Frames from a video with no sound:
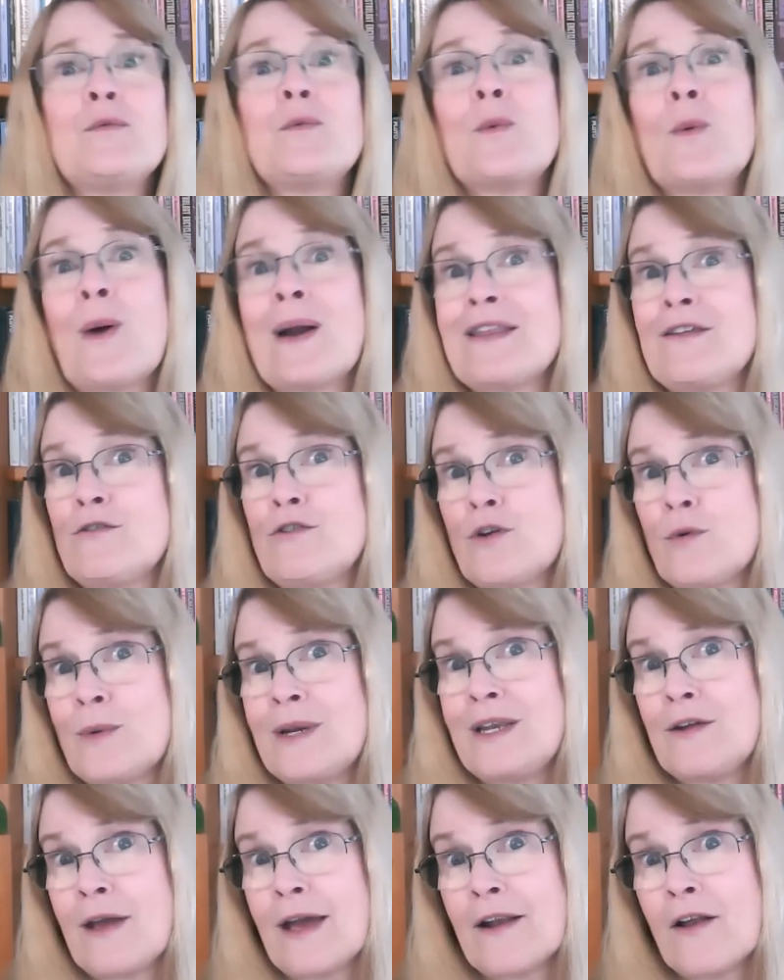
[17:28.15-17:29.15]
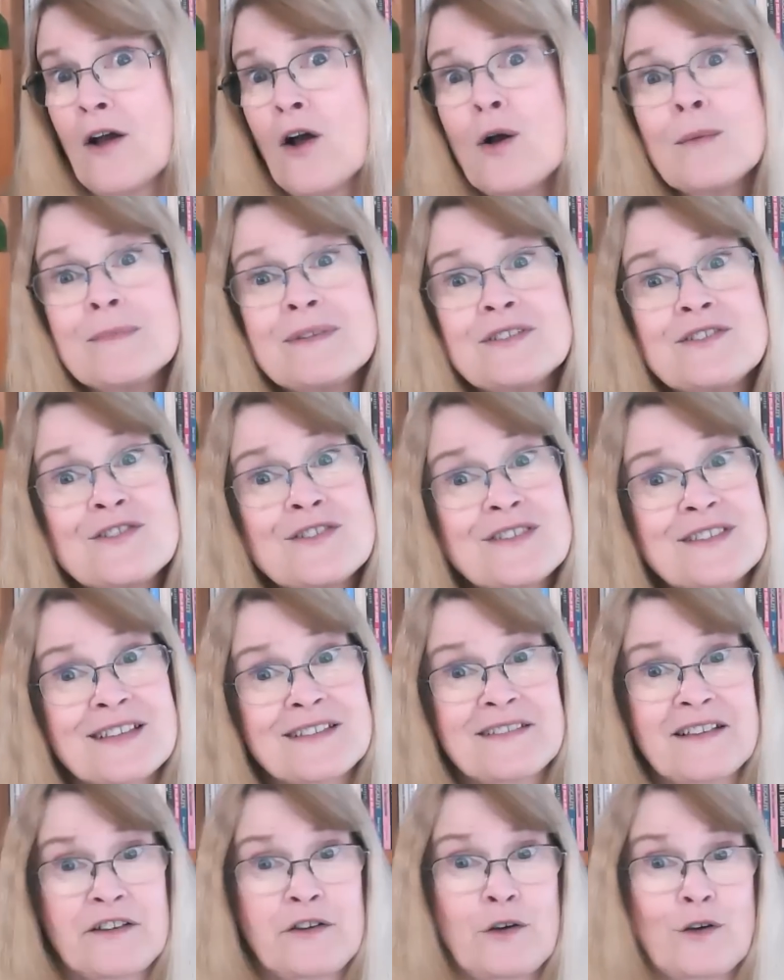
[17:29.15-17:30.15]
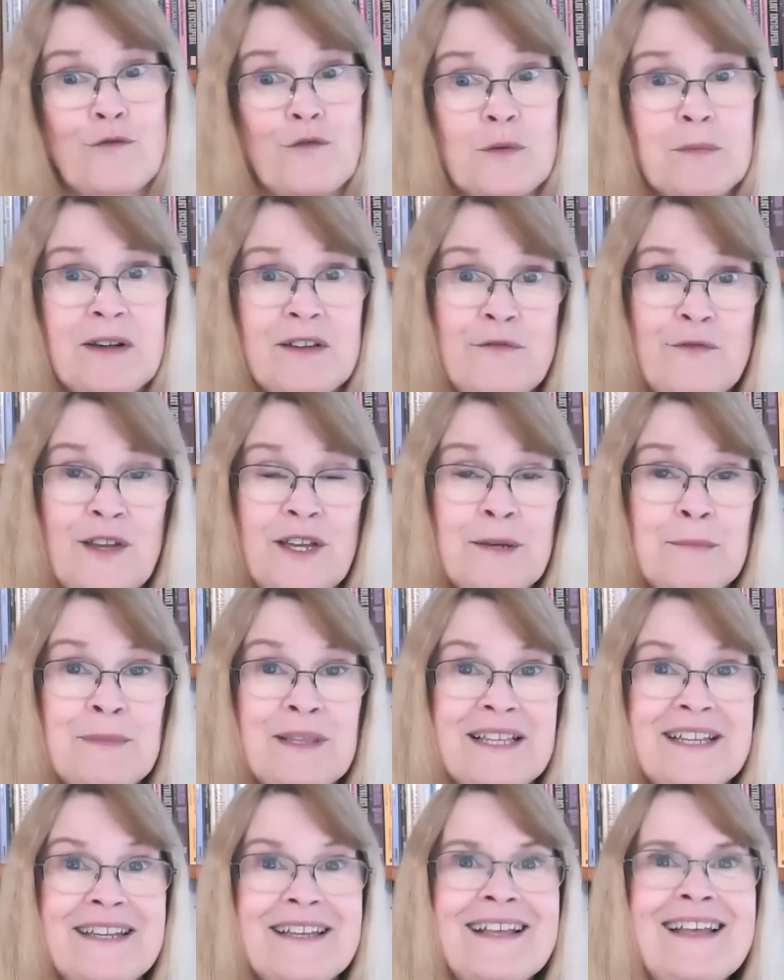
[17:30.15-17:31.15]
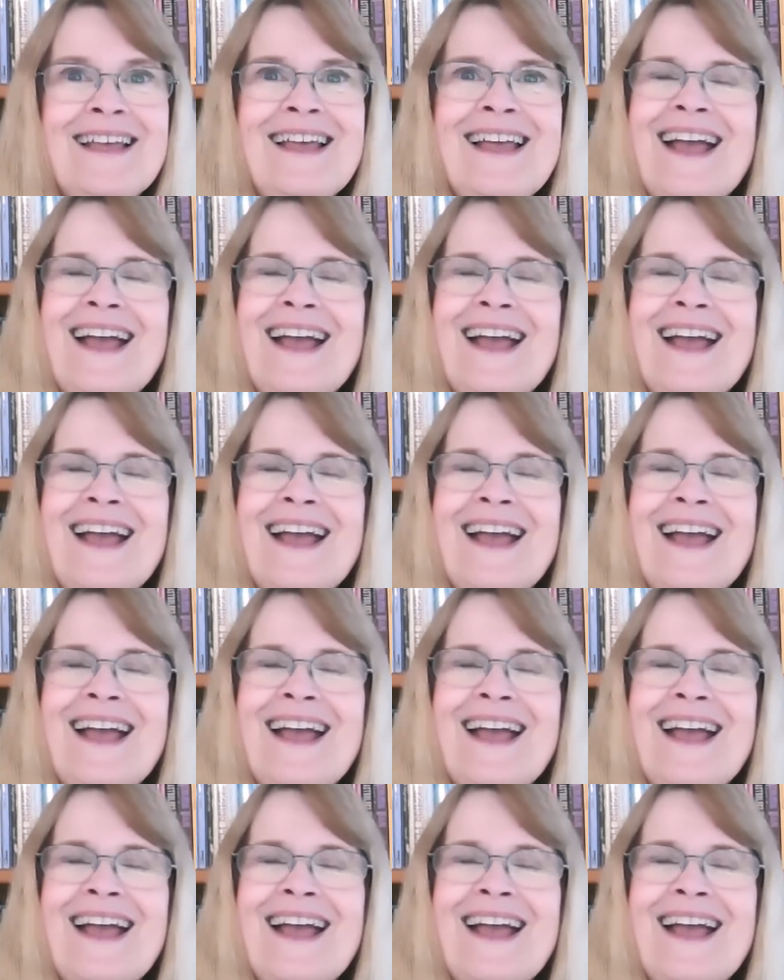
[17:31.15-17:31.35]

What do you do when you get home? And she says, I cook for my family.